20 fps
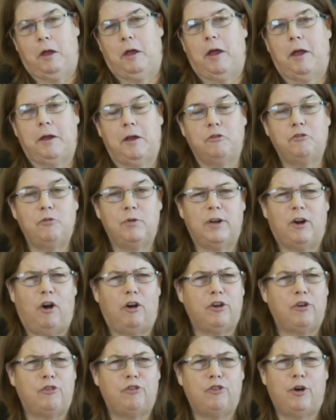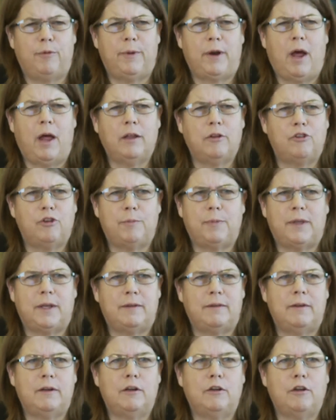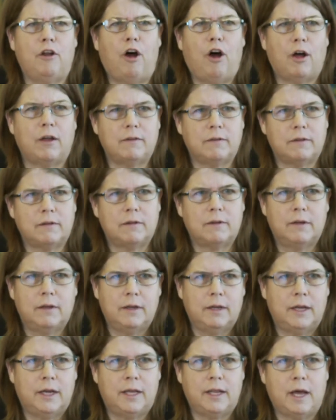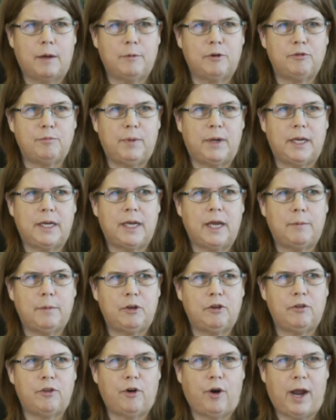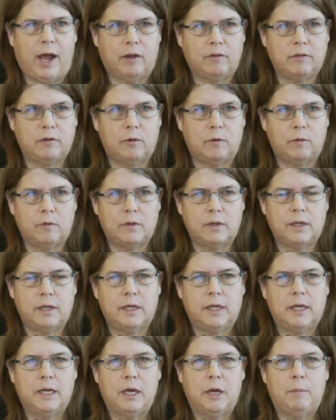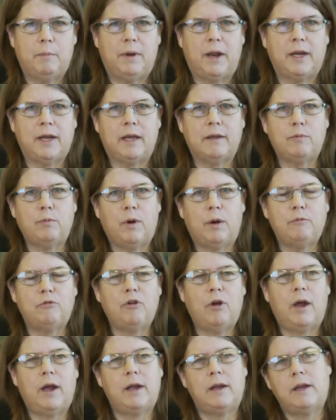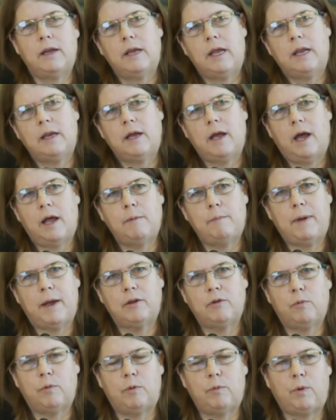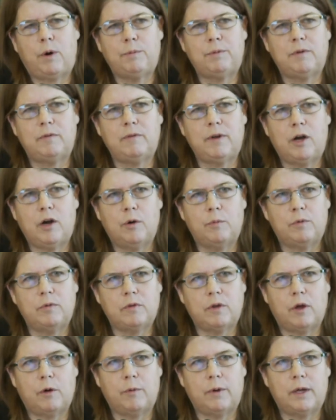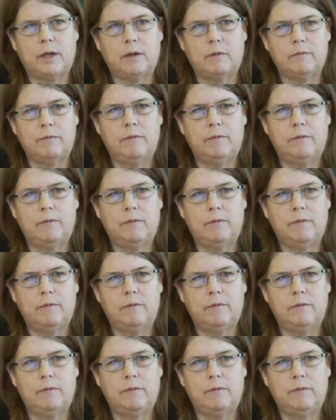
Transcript: I guess you can argue terminology, but there's still a loss in how much money came into their household. But I guess what I'm trying, and kind of back to where Representative Guerra was going,